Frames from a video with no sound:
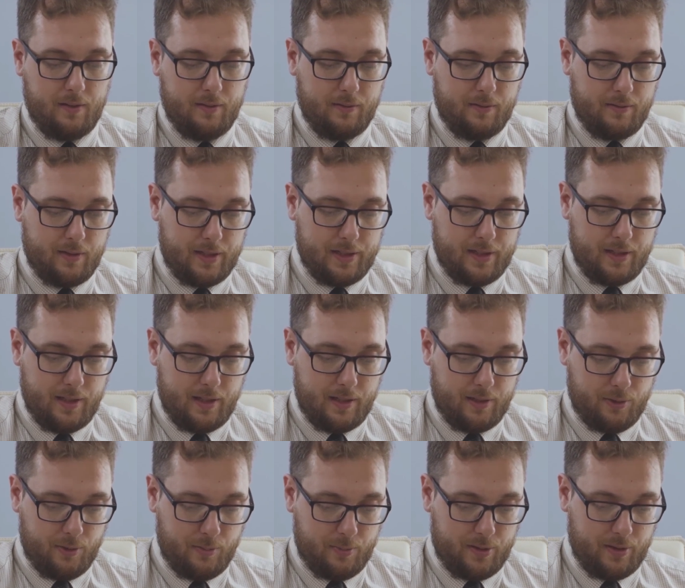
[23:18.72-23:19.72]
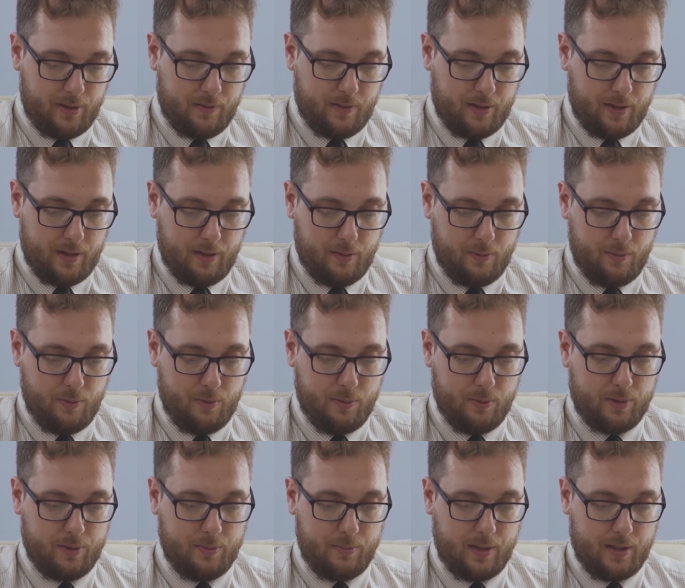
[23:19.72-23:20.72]
and in this
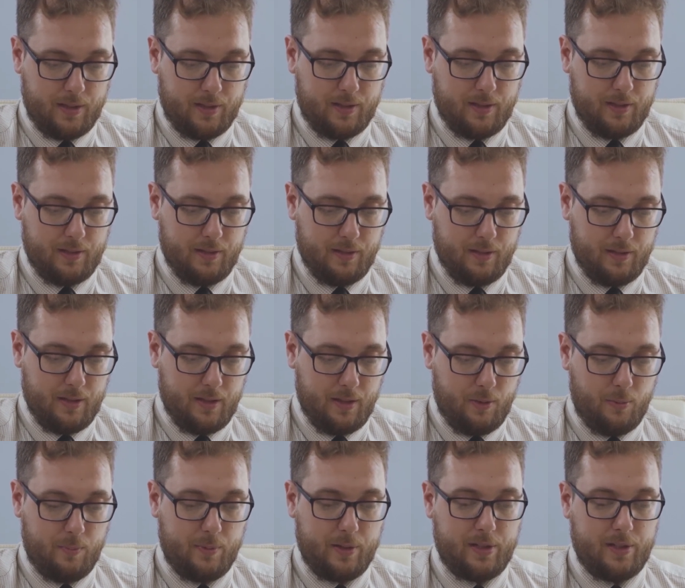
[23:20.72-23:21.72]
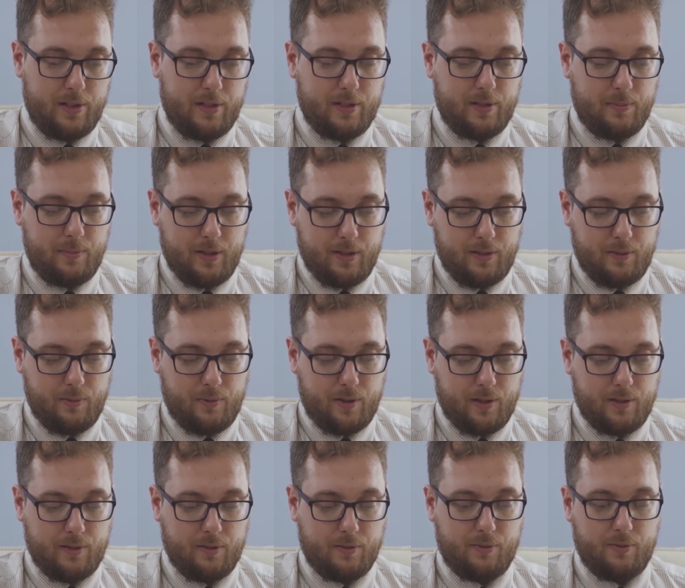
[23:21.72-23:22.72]
section of death
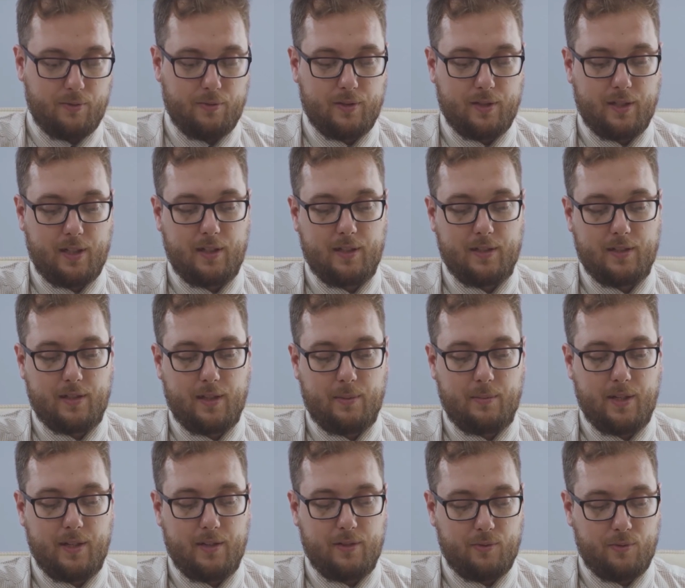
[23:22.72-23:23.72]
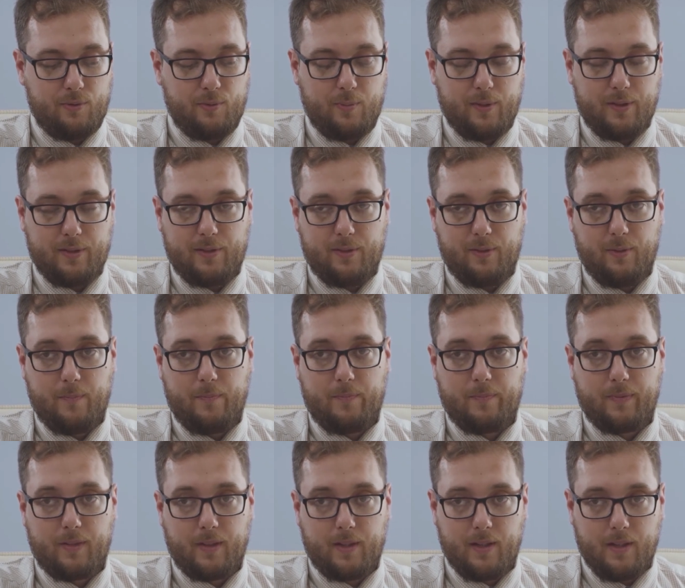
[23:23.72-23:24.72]
was just climbed on the mill
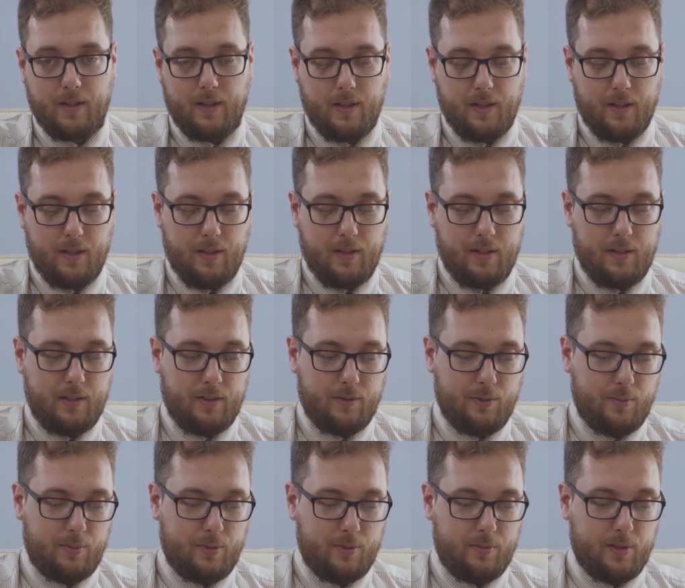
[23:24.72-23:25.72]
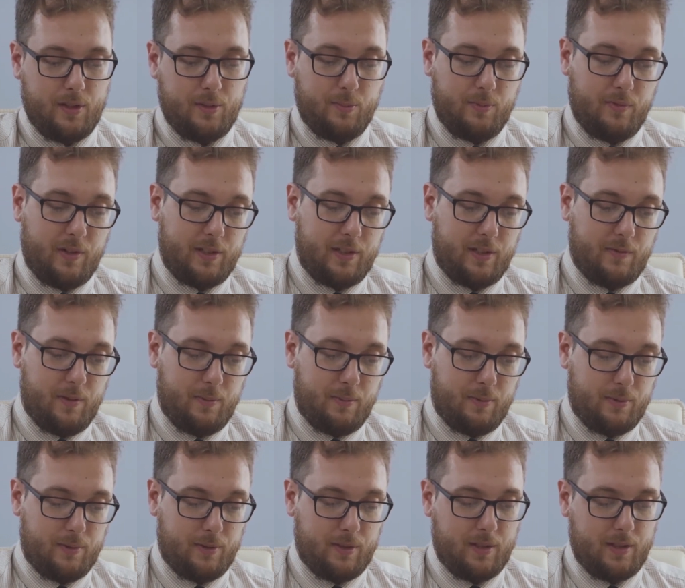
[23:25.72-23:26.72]
and fell from it.
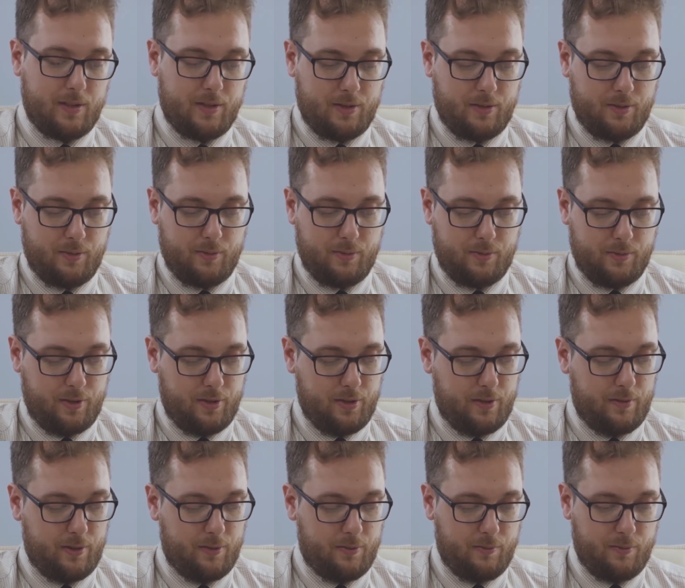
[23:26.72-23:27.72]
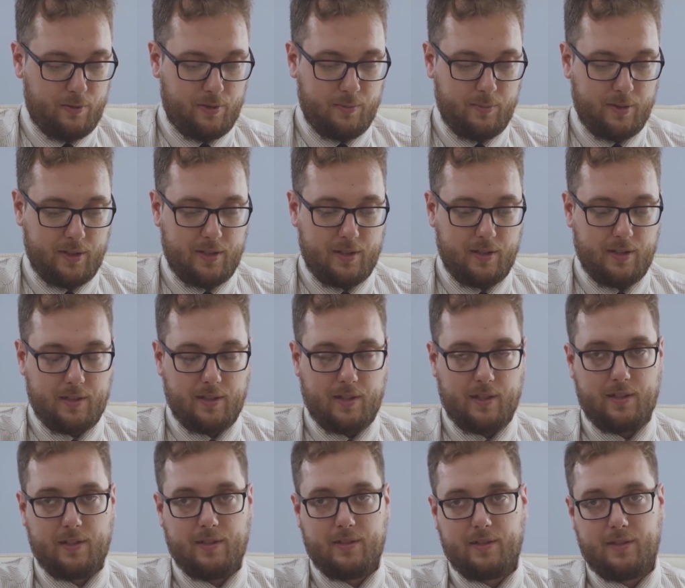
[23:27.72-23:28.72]
So the 80 years old guy
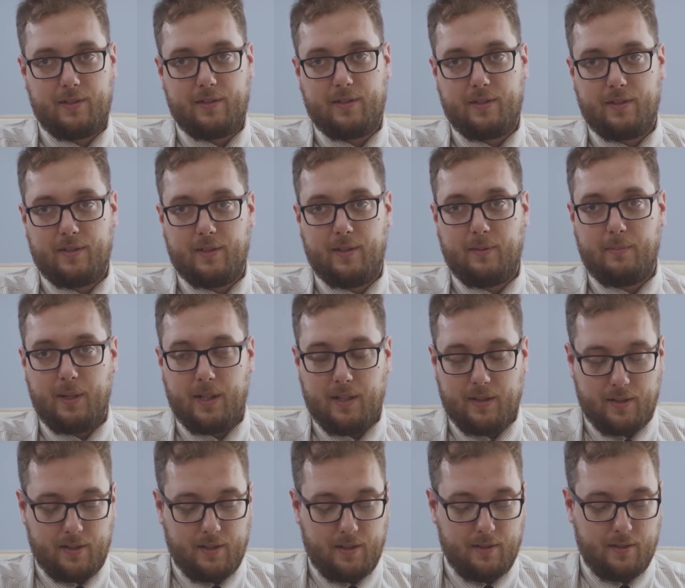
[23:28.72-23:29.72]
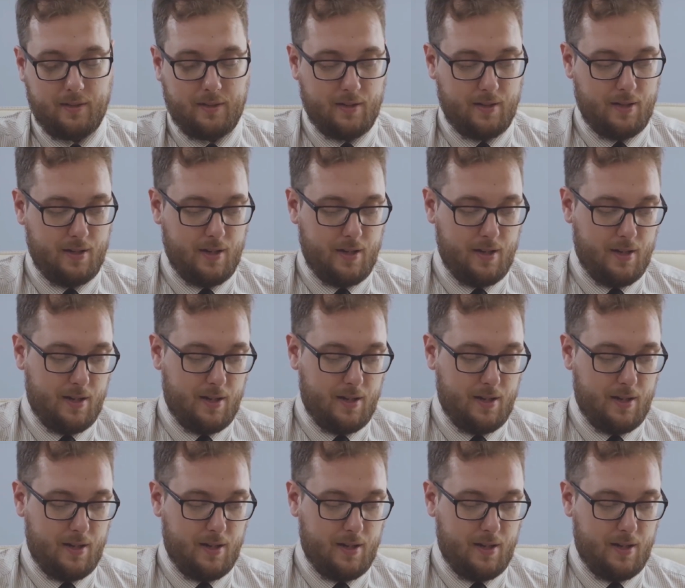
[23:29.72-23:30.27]
climbed on the mill